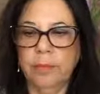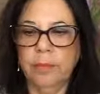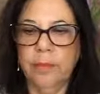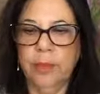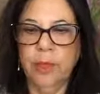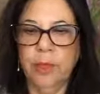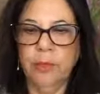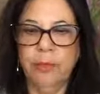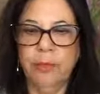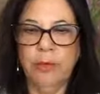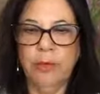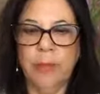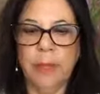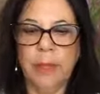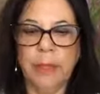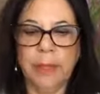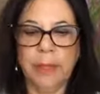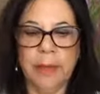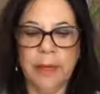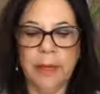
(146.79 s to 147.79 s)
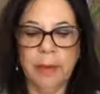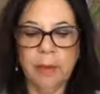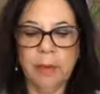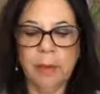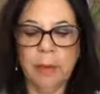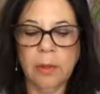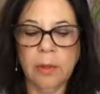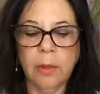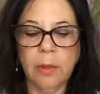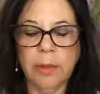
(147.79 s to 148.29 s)
maneuver my camera
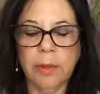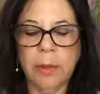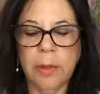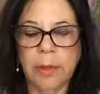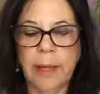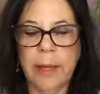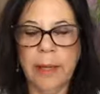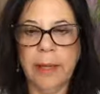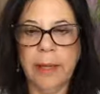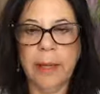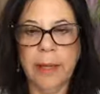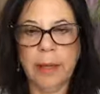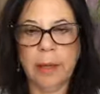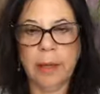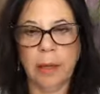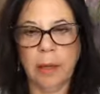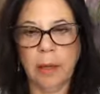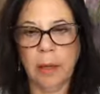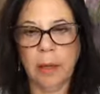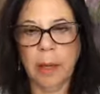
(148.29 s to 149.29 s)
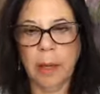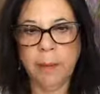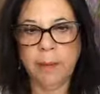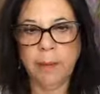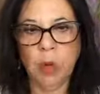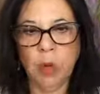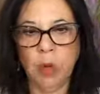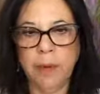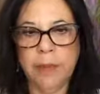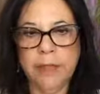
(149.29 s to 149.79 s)
a little bit, and I'm
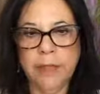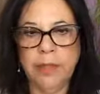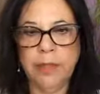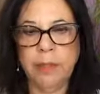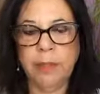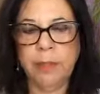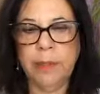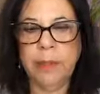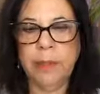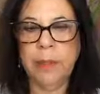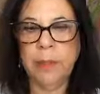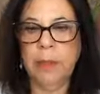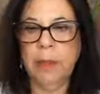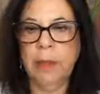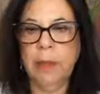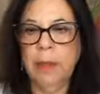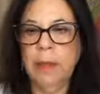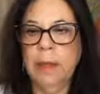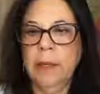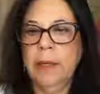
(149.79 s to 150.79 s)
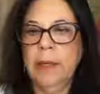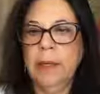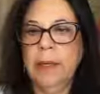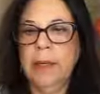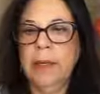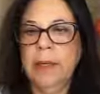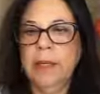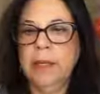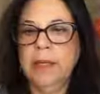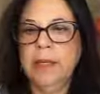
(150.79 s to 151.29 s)
going to be
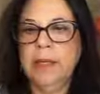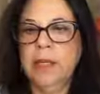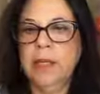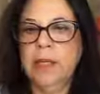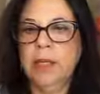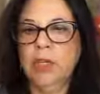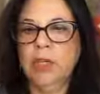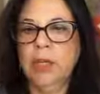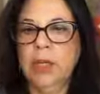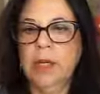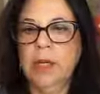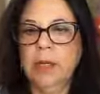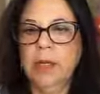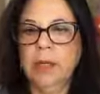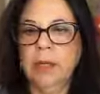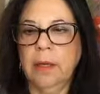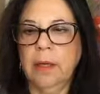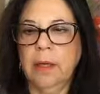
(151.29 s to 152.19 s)
teaching